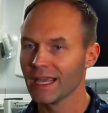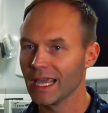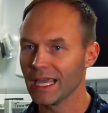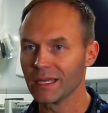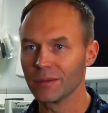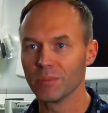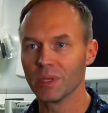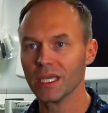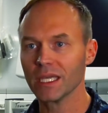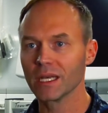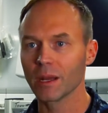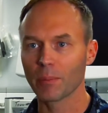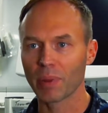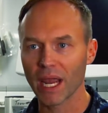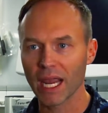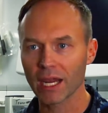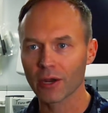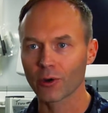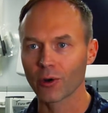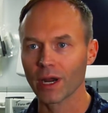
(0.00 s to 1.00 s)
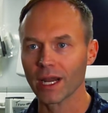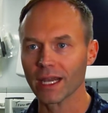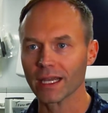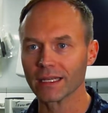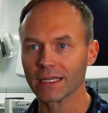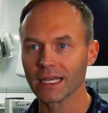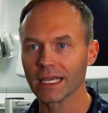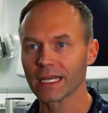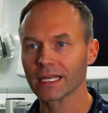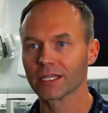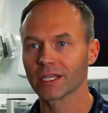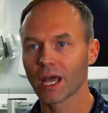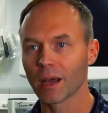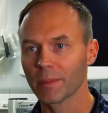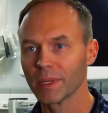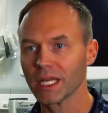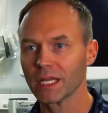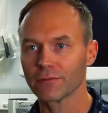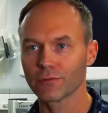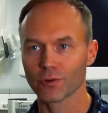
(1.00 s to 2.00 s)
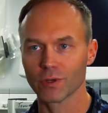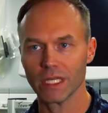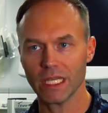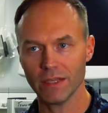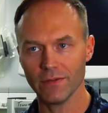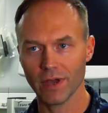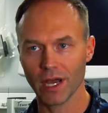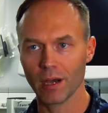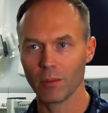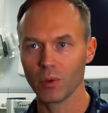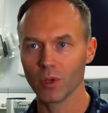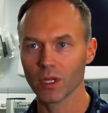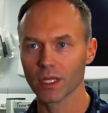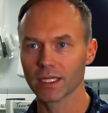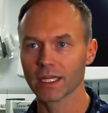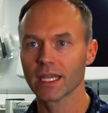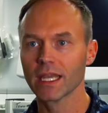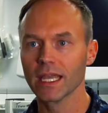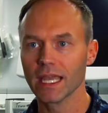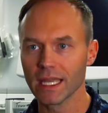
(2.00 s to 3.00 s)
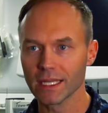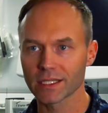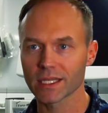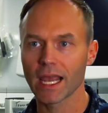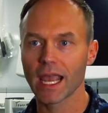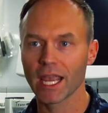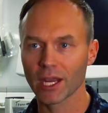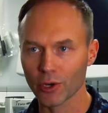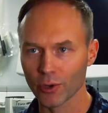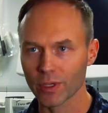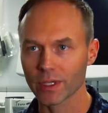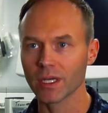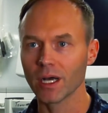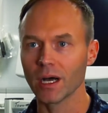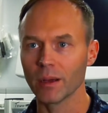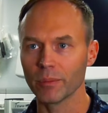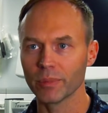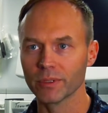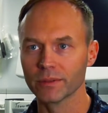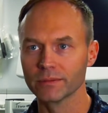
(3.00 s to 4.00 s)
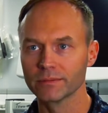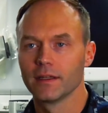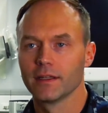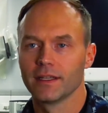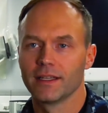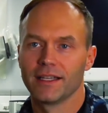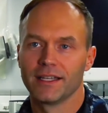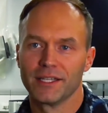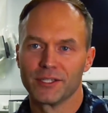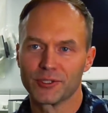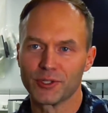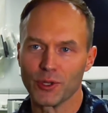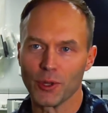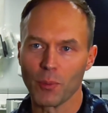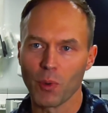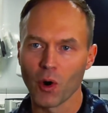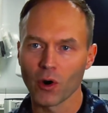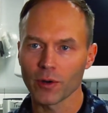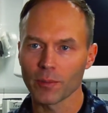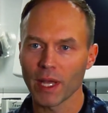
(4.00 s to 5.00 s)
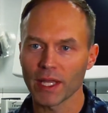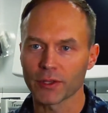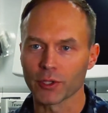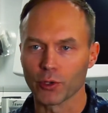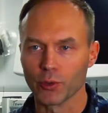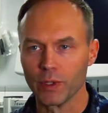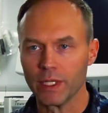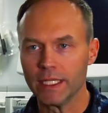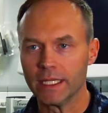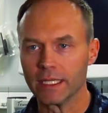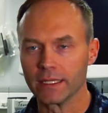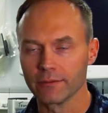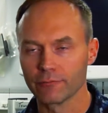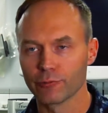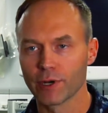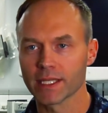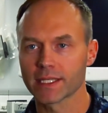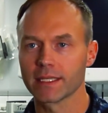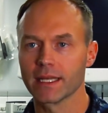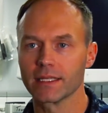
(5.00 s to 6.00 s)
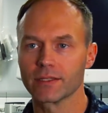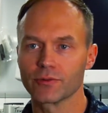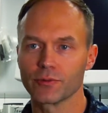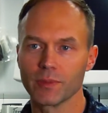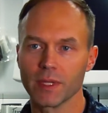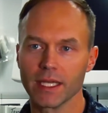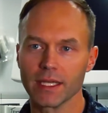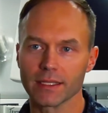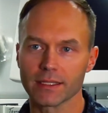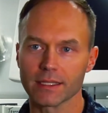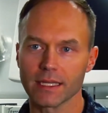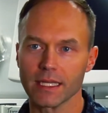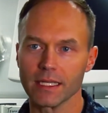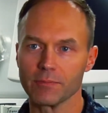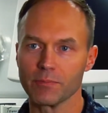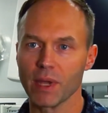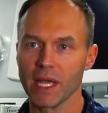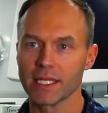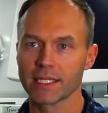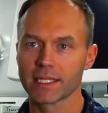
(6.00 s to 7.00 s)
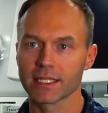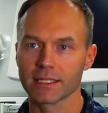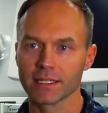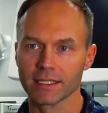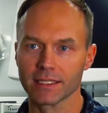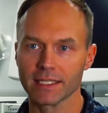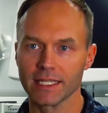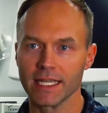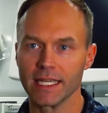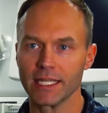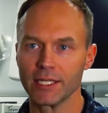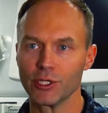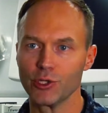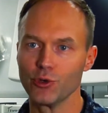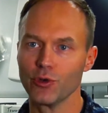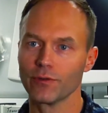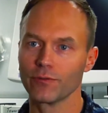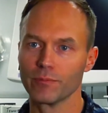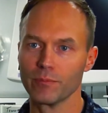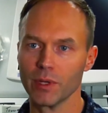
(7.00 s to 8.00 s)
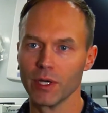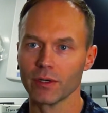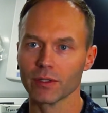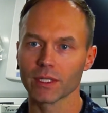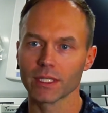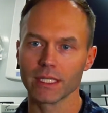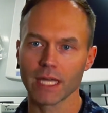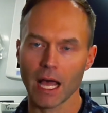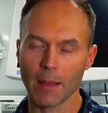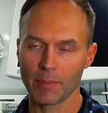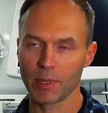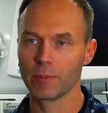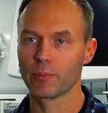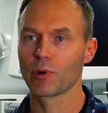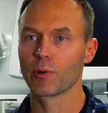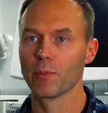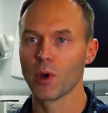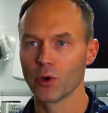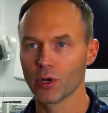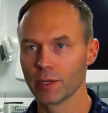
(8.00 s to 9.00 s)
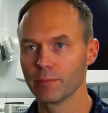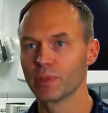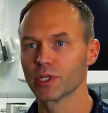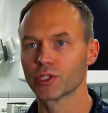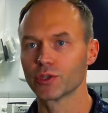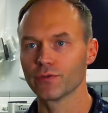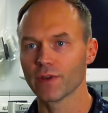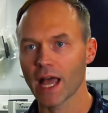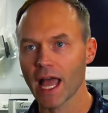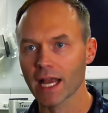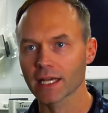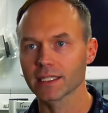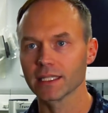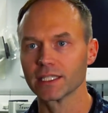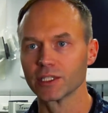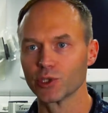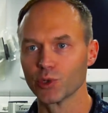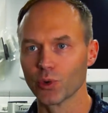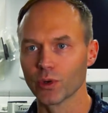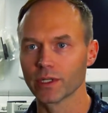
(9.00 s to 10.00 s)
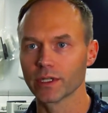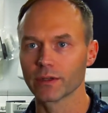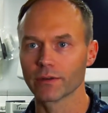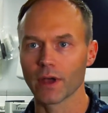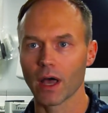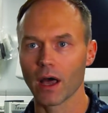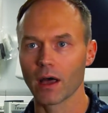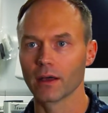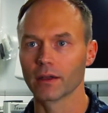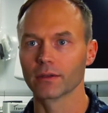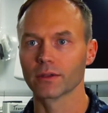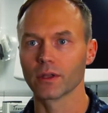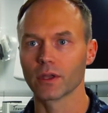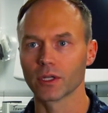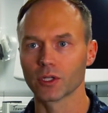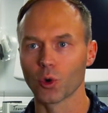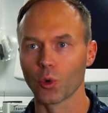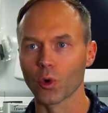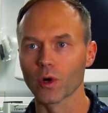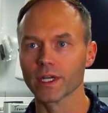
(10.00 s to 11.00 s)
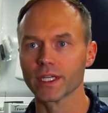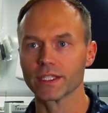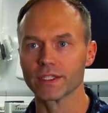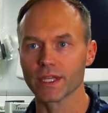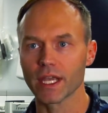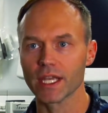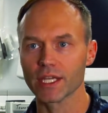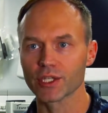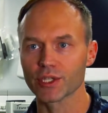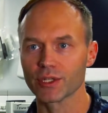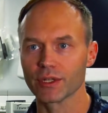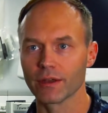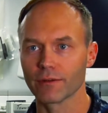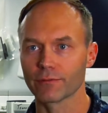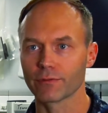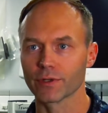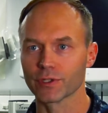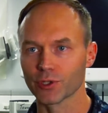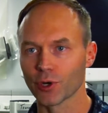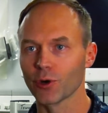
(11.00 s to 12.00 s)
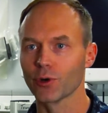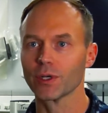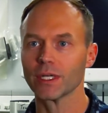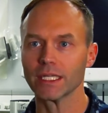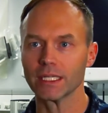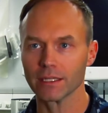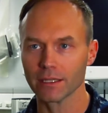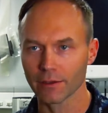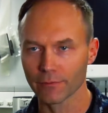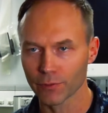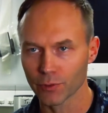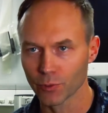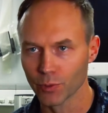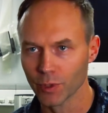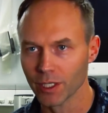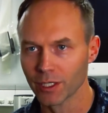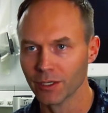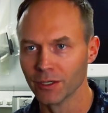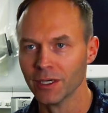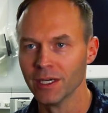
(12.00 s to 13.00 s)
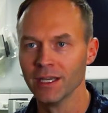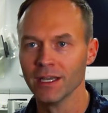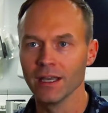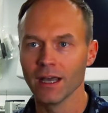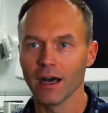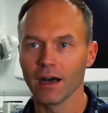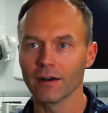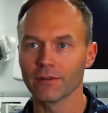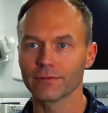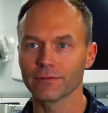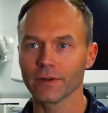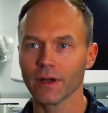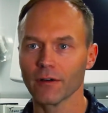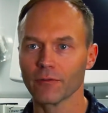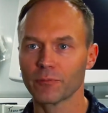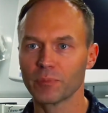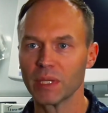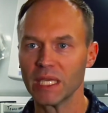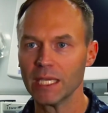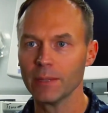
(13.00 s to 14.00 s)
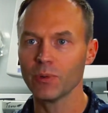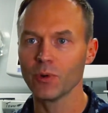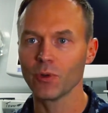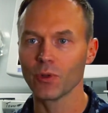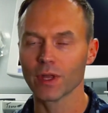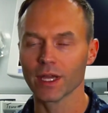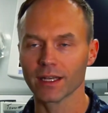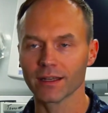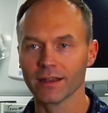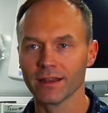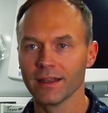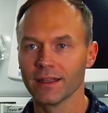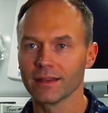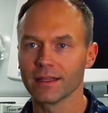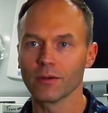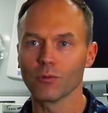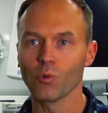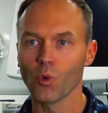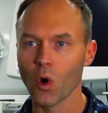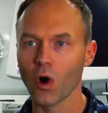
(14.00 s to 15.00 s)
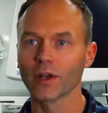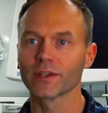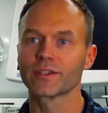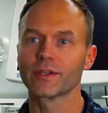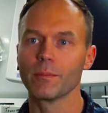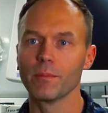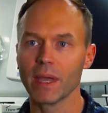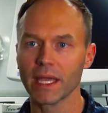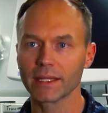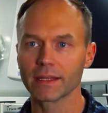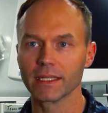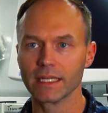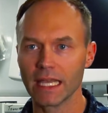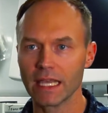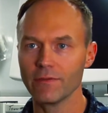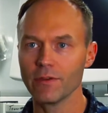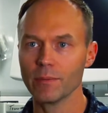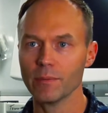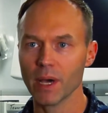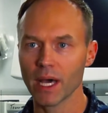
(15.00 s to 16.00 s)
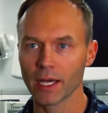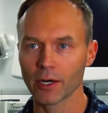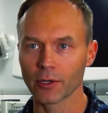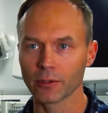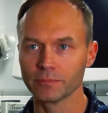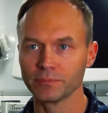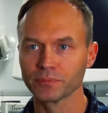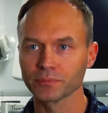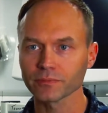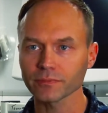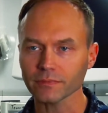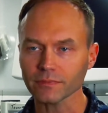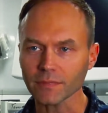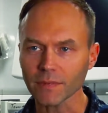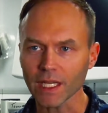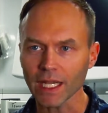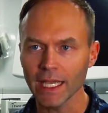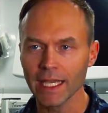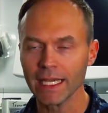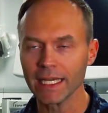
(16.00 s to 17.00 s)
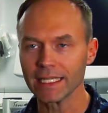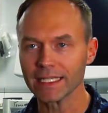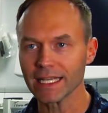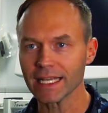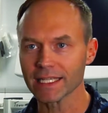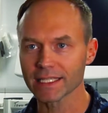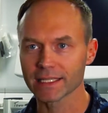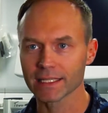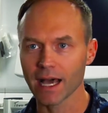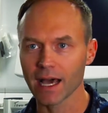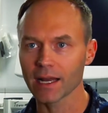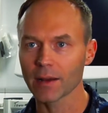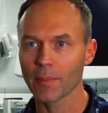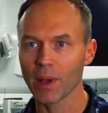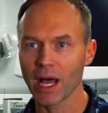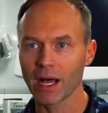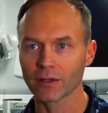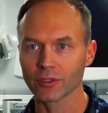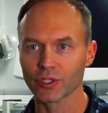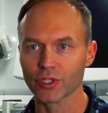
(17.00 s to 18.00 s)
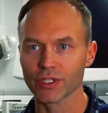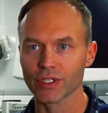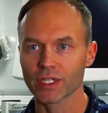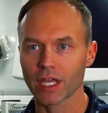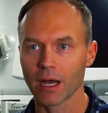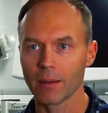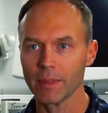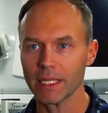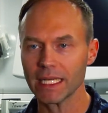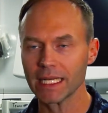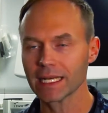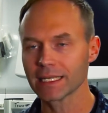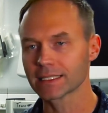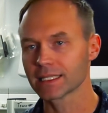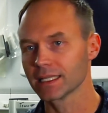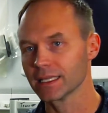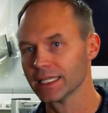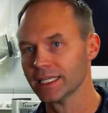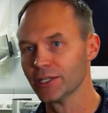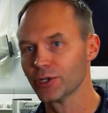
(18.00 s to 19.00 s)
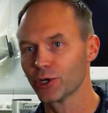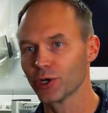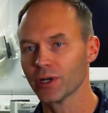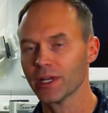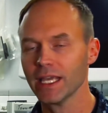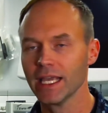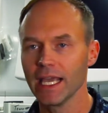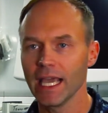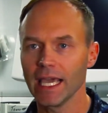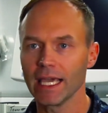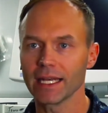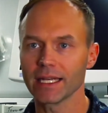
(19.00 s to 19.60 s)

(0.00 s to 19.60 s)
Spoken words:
and being a pay grade and coming in for an eval bullet. It's anchoring up. So the part about the creed that resonates with me is it's basically saying you have merely not been promoted, but you've actually joined an organization, a fraternity, if you will, of people that want to make the Navy better. And it's not about just coming in as a leader and